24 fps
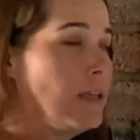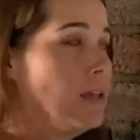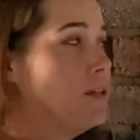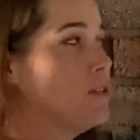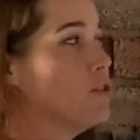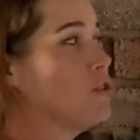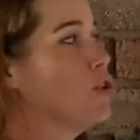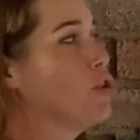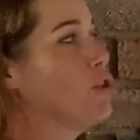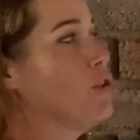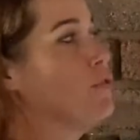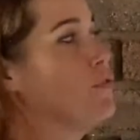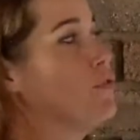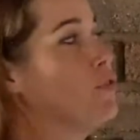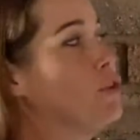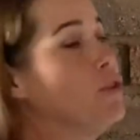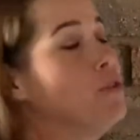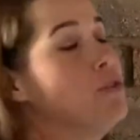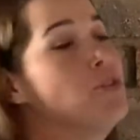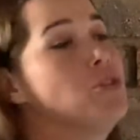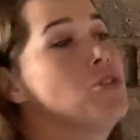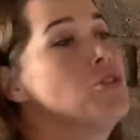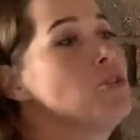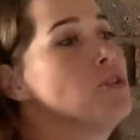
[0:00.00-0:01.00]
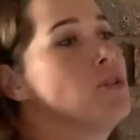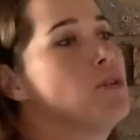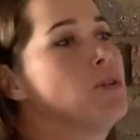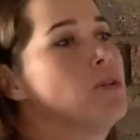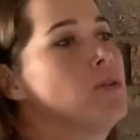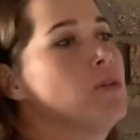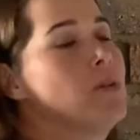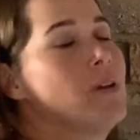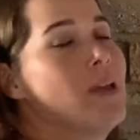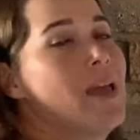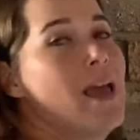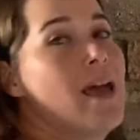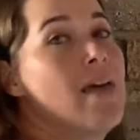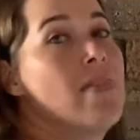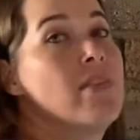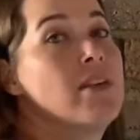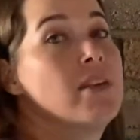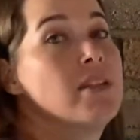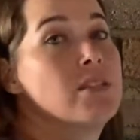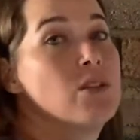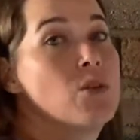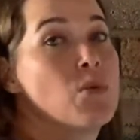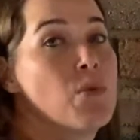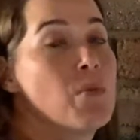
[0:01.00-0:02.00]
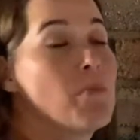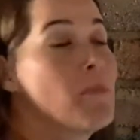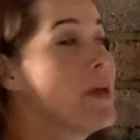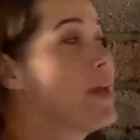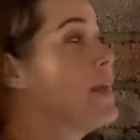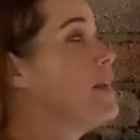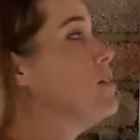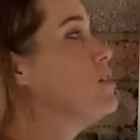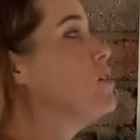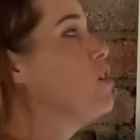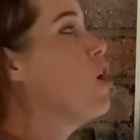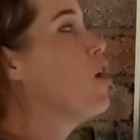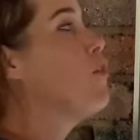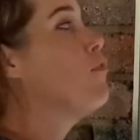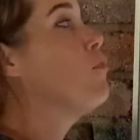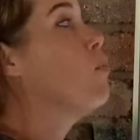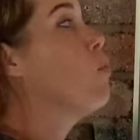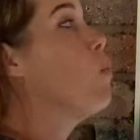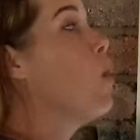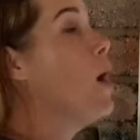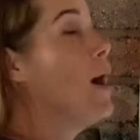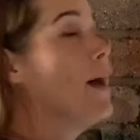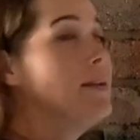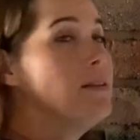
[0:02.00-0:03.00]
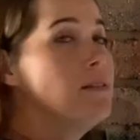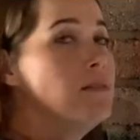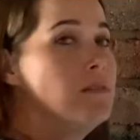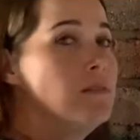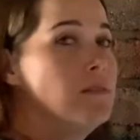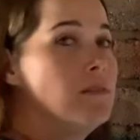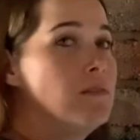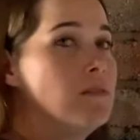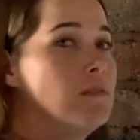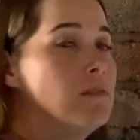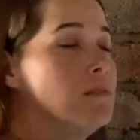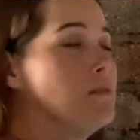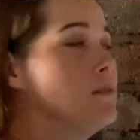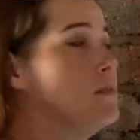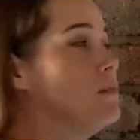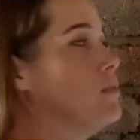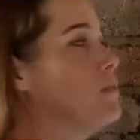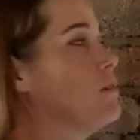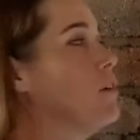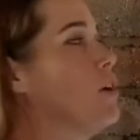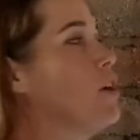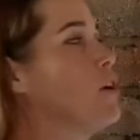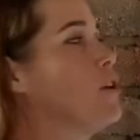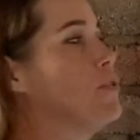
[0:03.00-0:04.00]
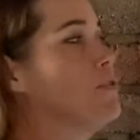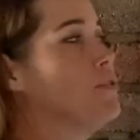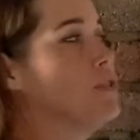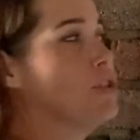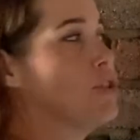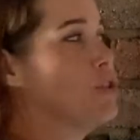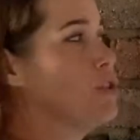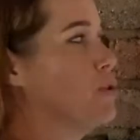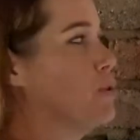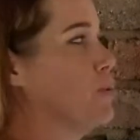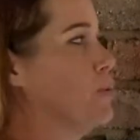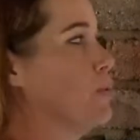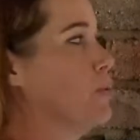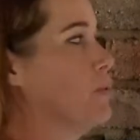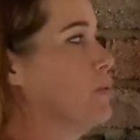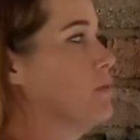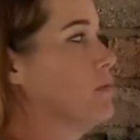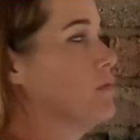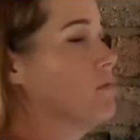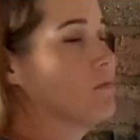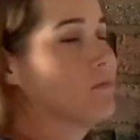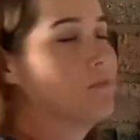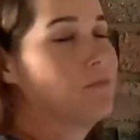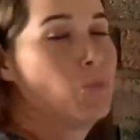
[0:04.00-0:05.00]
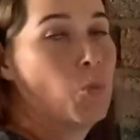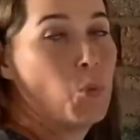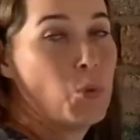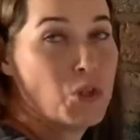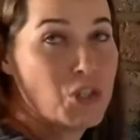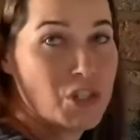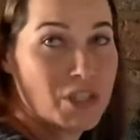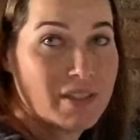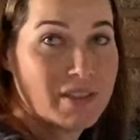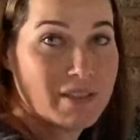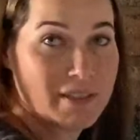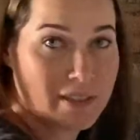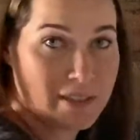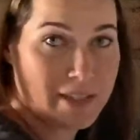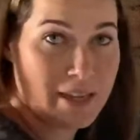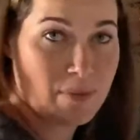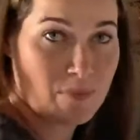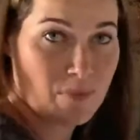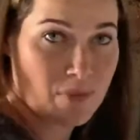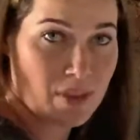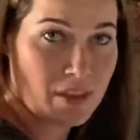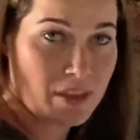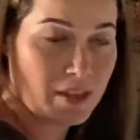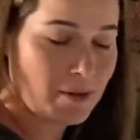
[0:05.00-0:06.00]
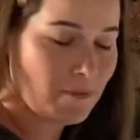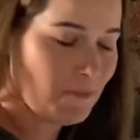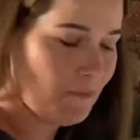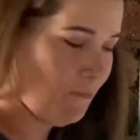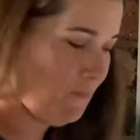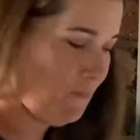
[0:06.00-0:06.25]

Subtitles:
So you've used 2 and there's a remainder of 1 over 2, which is the same thing.